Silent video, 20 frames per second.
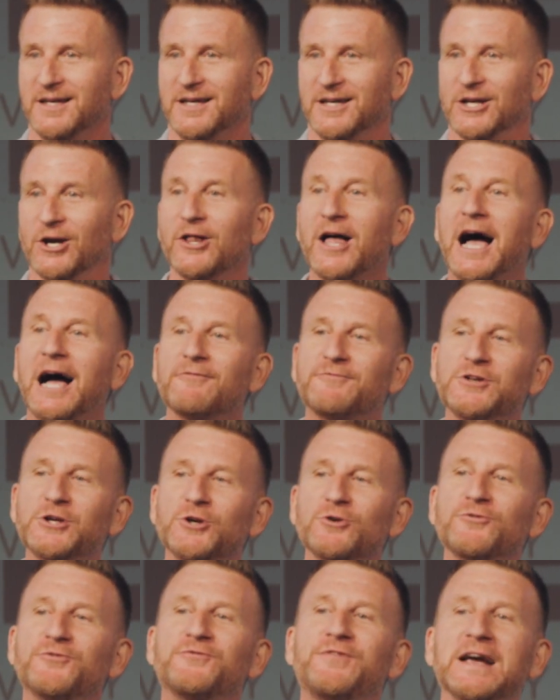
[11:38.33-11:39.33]
He'll have
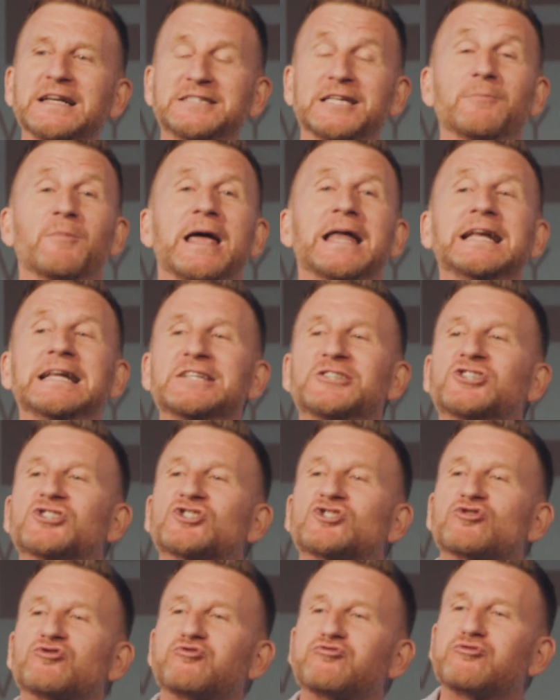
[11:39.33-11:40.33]
you face them. And He's
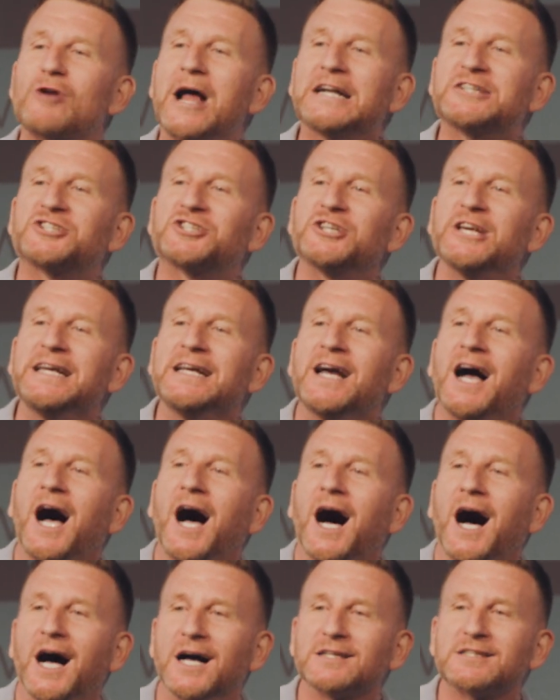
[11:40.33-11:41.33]
stretching
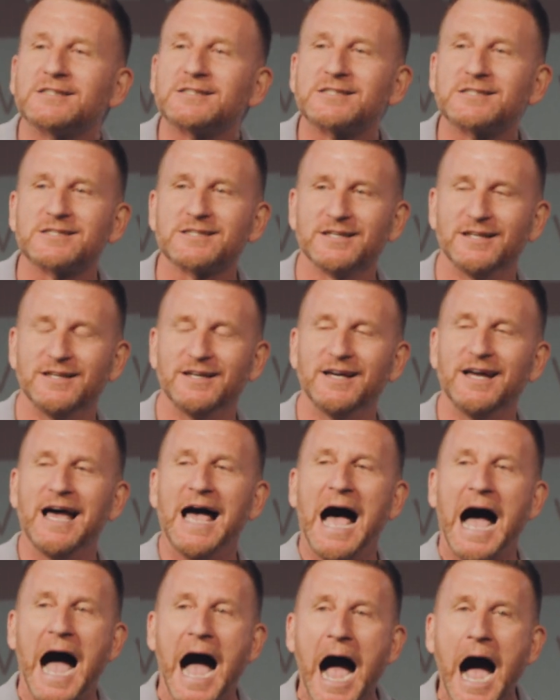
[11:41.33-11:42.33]
us
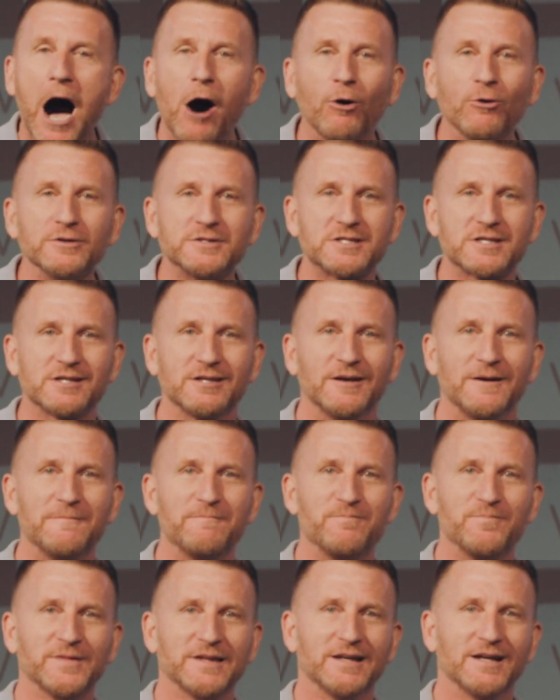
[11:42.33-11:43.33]
out
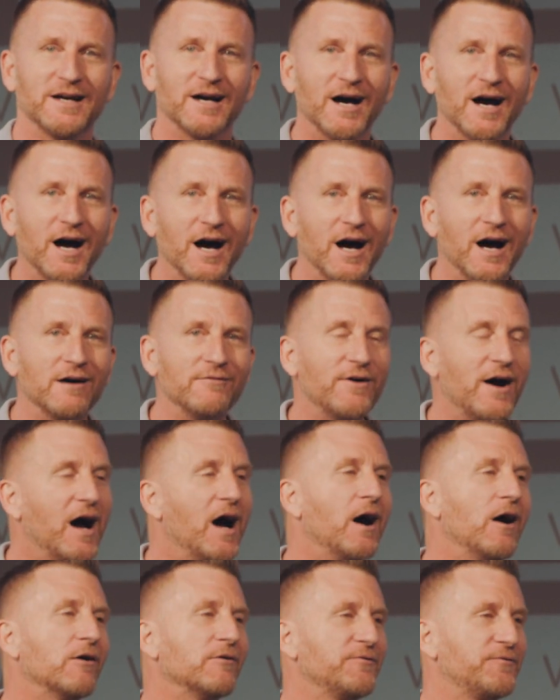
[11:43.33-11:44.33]
of
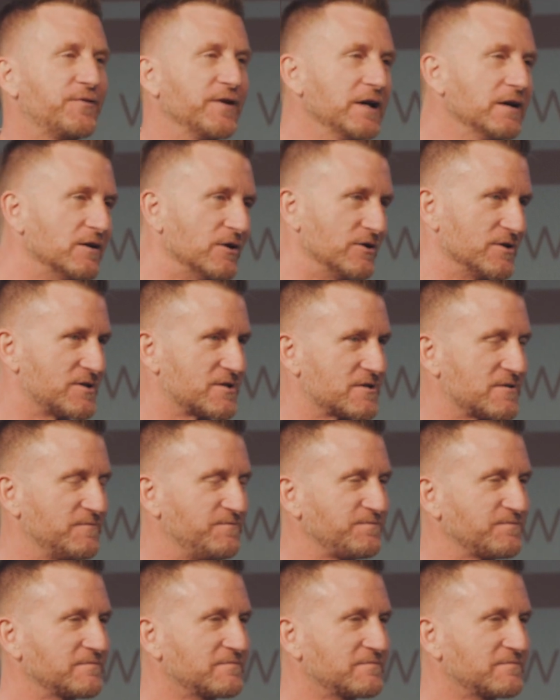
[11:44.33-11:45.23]
our fears.